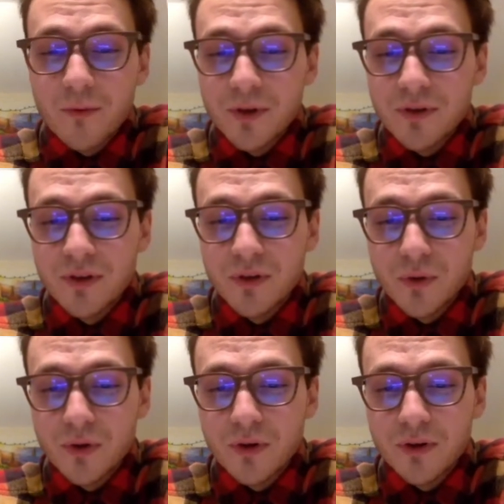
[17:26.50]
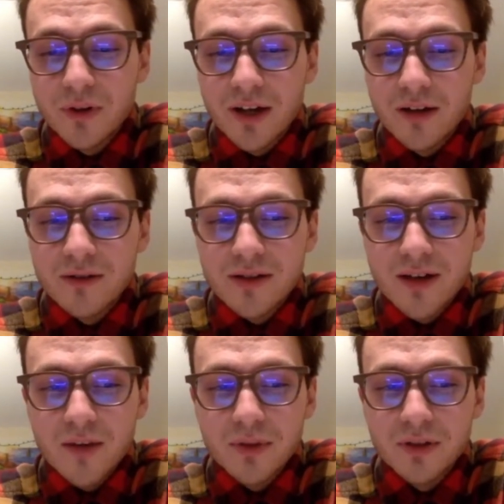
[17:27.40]
Things are coming out where you can do
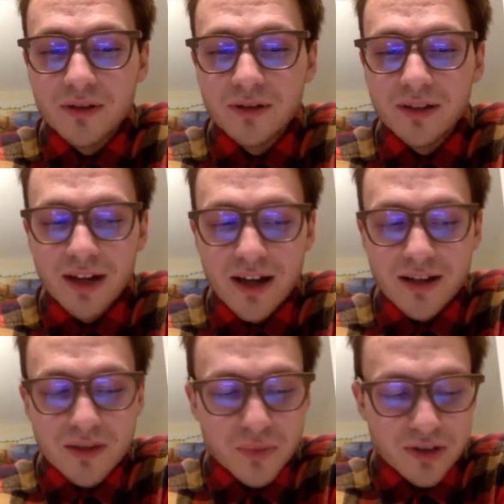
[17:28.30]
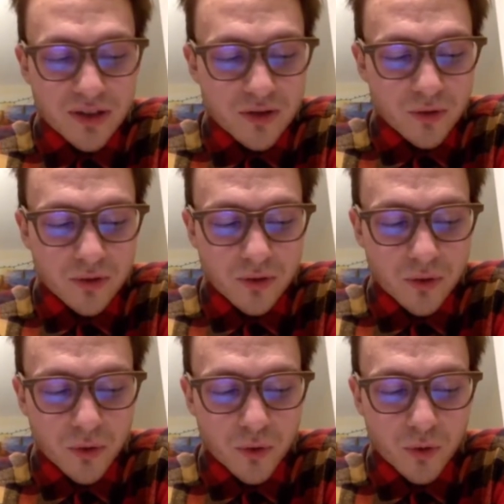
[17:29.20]
it on your countertop, and it has
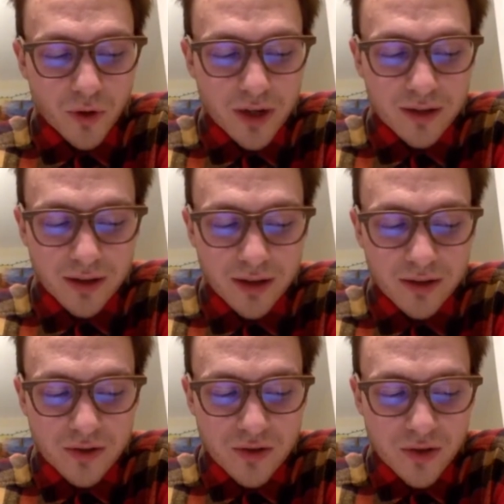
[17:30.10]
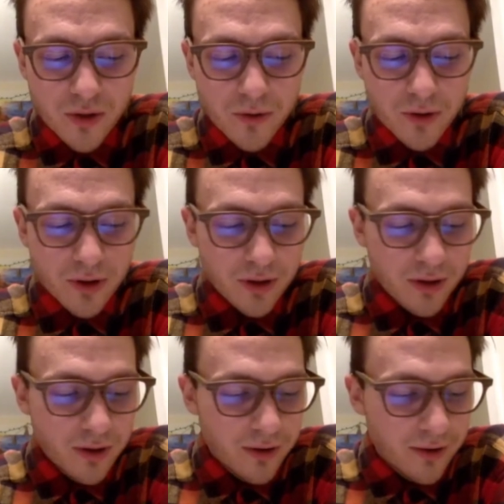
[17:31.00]
the potential to do great
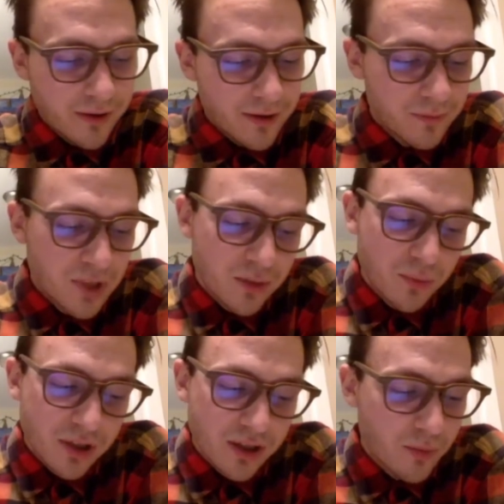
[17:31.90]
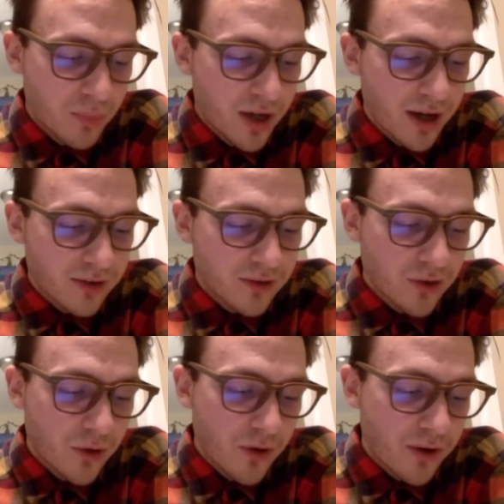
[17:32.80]
things. So, make
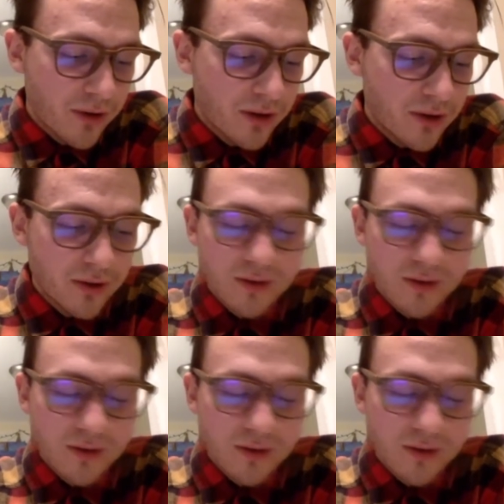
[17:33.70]
big impacts.